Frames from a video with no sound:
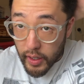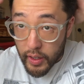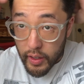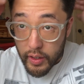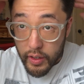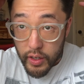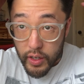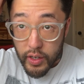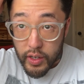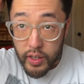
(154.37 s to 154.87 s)

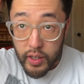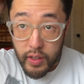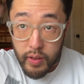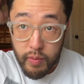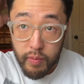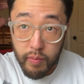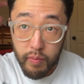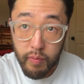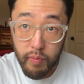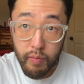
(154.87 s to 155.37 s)
just,
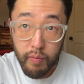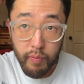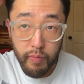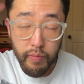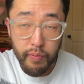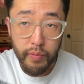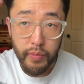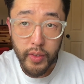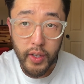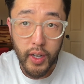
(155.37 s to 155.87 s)

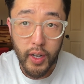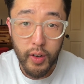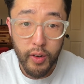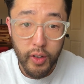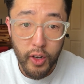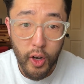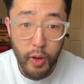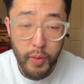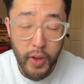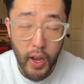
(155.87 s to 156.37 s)

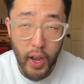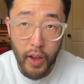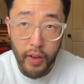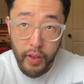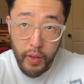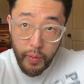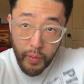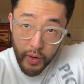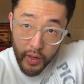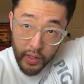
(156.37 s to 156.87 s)
comb it how
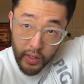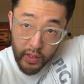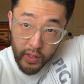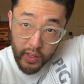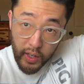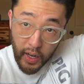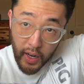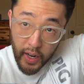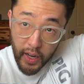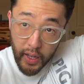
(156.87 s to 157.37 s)
you want it
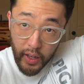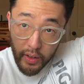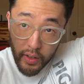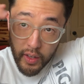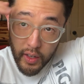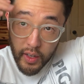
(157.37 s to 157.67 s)
styled.